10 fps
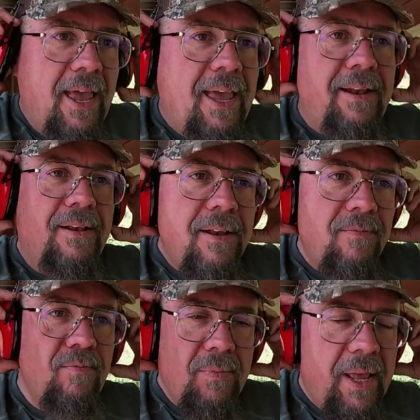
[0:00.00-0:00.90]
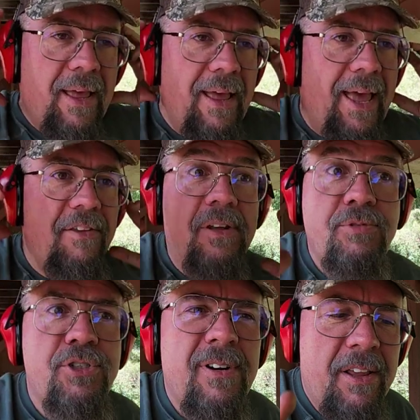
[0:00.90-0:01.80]
and as I'm
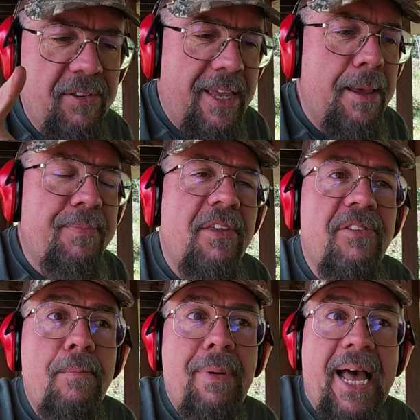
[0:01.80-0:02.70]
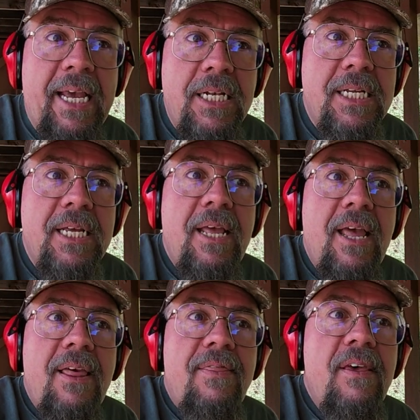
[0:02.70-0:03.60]
shooting this, keep this in mind.
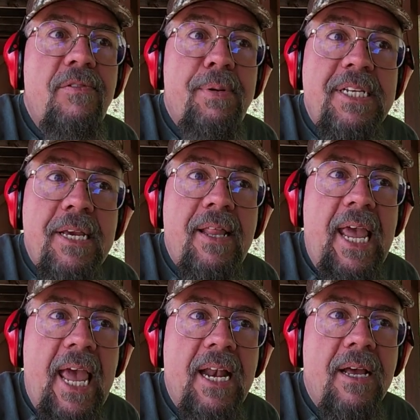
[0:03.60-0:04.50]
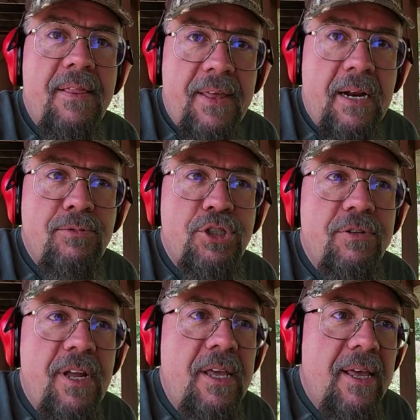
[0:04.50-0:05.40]
This particular handgun that I'm
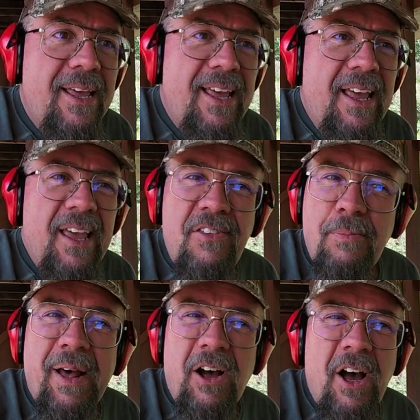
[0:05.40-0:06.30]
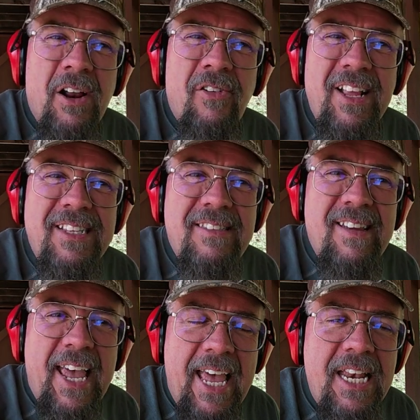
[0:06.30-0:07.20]
shooting is about
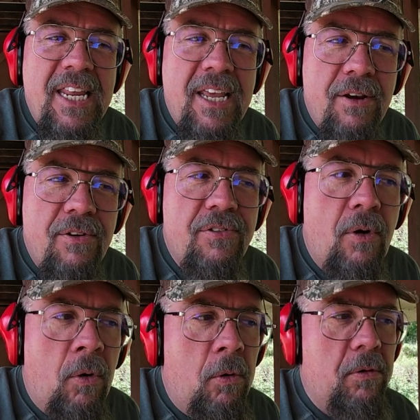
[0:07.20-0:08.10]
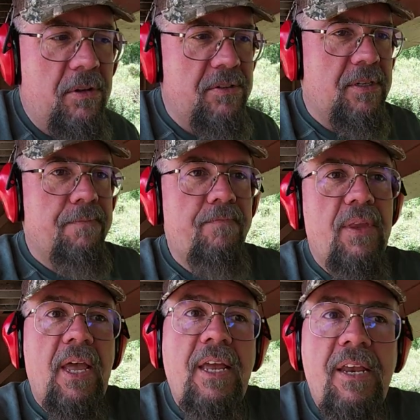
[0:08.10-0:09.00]
110 years old.
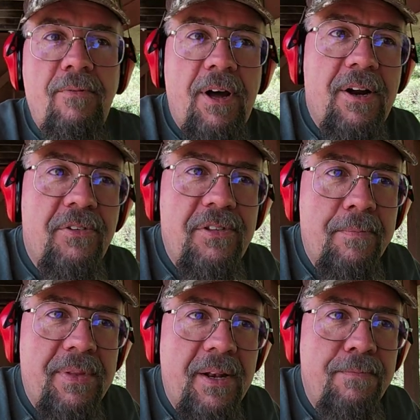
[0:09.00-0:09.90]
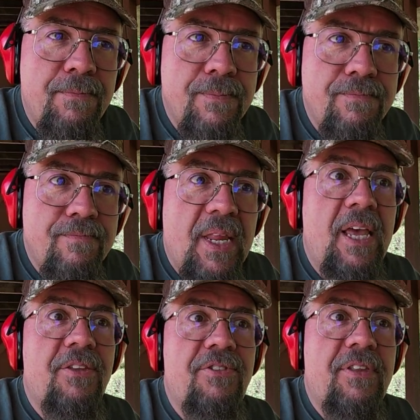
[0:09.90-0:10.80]
And you want to know something?
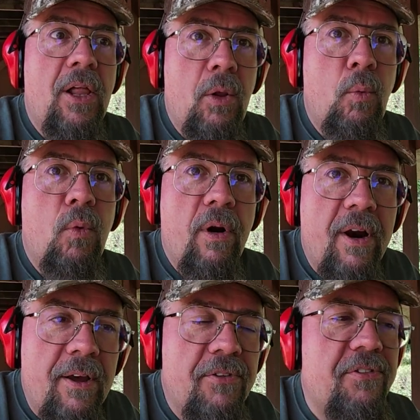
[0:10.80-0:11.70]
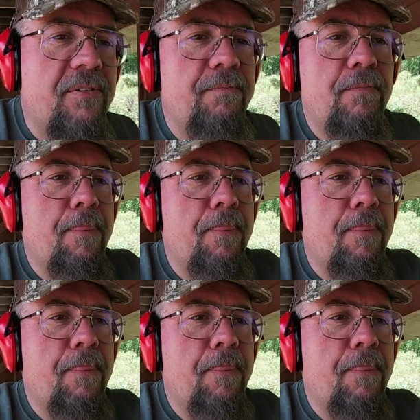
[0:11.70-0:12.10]
it still works.